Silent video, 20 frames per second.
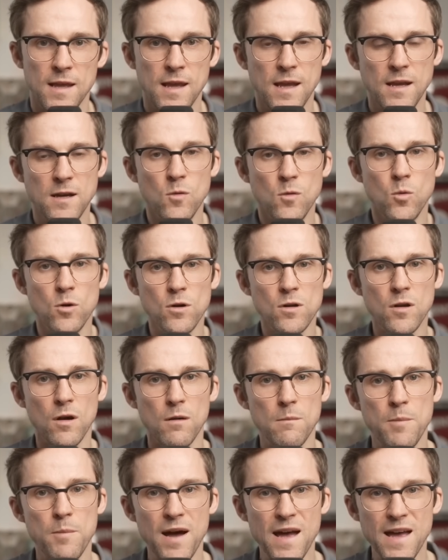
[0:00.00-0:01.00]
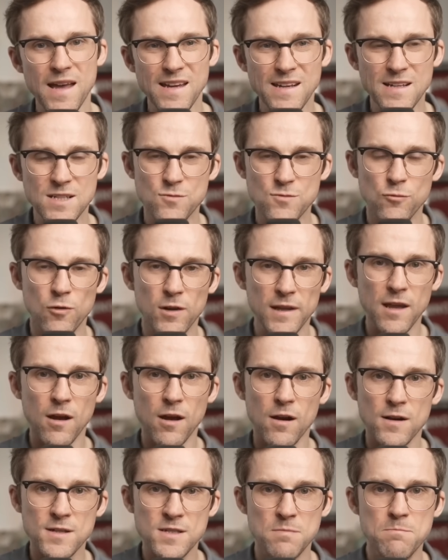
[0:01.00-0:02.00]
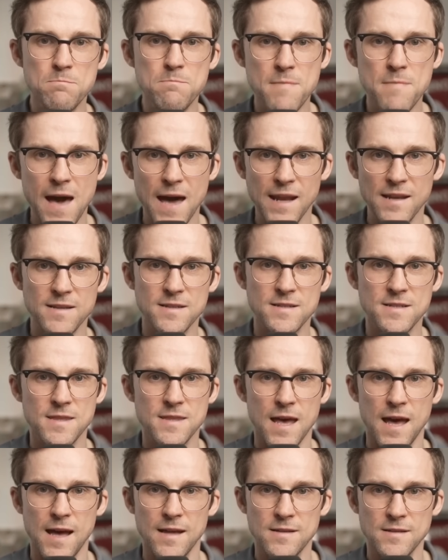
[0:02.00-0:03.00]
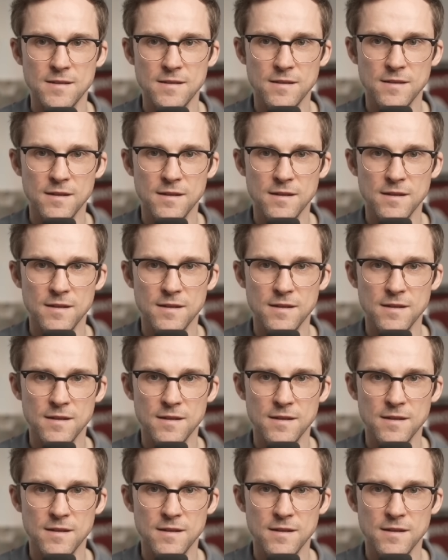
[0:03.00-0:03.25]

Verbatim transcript: In a world gone by, it is really hard to manage that